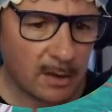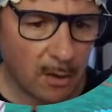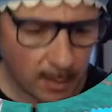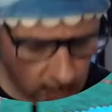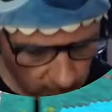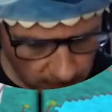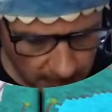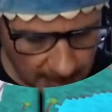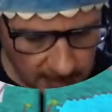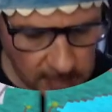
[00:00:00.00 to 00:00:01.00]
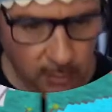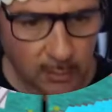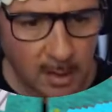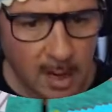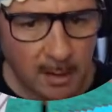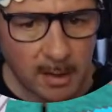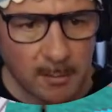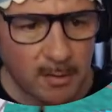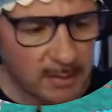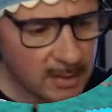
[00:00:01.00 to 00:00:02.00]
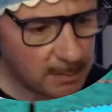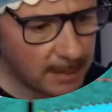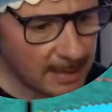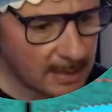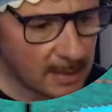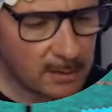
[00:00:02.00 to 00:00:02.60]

going through the pass-through, I'm going to move into speed